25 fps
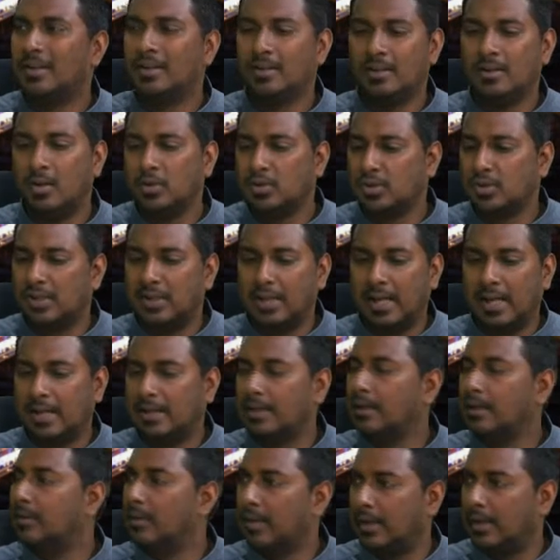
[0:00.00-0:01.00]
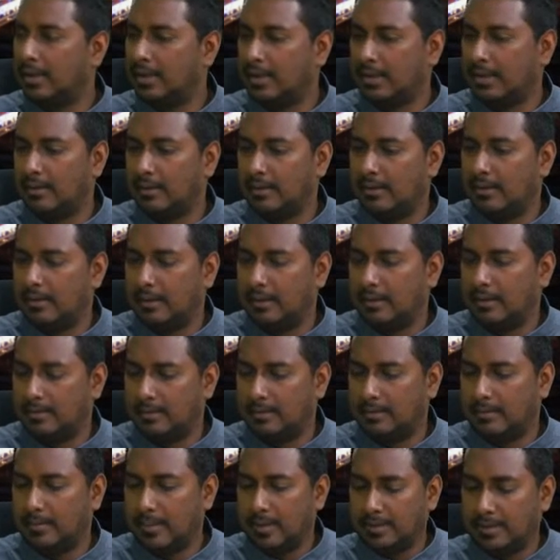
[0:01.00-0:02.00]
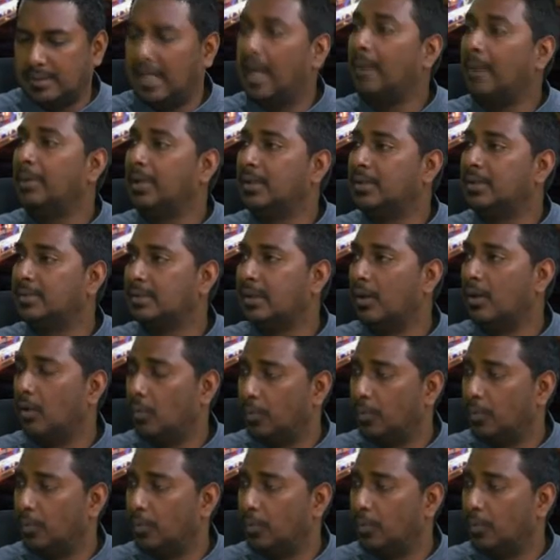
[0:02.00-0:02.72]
No, she can carry a tablet